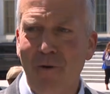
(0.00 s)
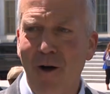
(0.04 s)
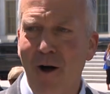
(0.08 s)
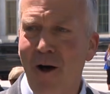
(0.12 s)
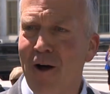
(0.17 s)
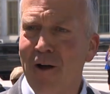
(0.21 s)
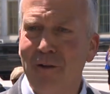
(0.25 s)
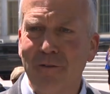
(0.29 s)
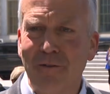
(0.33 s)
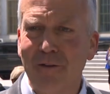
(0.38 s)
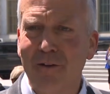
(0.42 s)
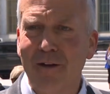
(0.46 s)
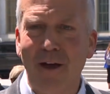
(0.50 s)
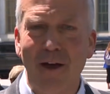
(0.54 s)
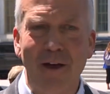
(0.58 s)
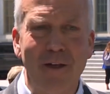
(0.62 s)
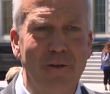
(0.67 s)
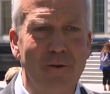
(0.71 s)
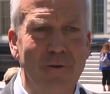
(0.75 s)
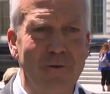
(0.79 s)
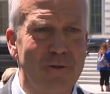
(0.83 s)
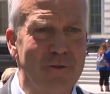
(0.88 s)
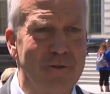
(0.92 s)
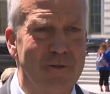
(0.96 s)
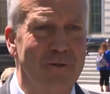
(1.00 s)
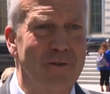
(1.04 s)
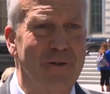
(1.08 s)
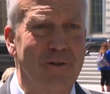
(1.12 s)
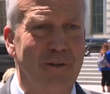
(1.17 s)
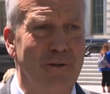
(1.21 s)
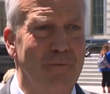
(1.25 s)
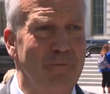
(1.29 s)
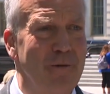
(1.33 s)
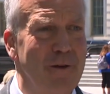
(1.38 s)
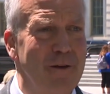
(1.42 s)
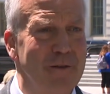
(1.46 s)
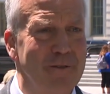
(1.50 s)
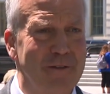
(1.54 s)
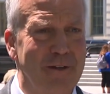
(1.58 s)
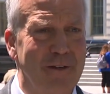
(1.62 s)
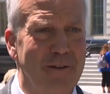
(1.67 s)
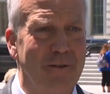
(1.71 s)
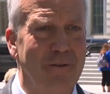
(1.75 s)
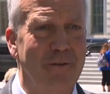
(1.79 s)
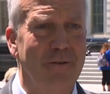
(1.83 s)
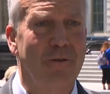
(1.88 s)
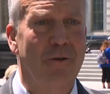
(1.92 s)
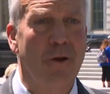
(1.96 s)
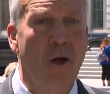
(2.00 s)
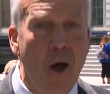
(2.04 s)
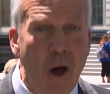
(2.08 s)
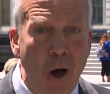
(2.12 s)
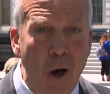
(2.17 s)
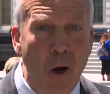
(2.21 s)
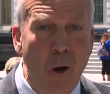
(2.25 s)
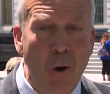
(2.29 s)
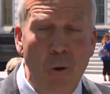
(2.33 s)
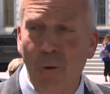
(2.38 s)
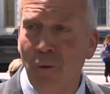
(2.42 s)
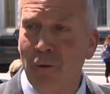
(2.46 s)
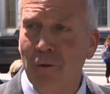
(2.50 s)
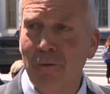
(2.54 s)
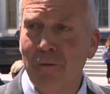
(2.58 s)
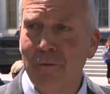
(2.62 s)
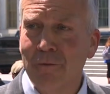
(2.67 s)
all together just looked at me and said, no,